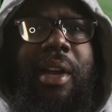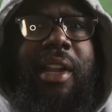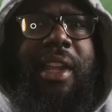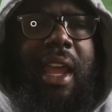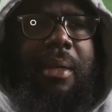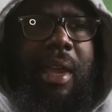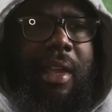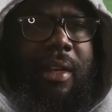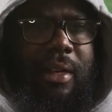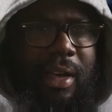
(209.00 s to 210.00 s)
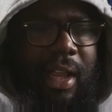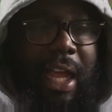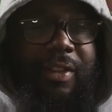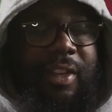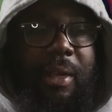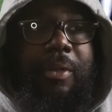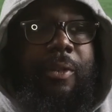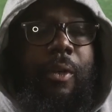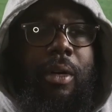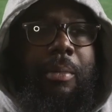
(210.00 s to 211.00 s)
game, man. Like I've said
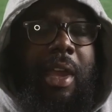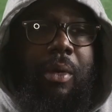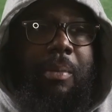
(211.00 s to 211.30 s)
before, man, with Max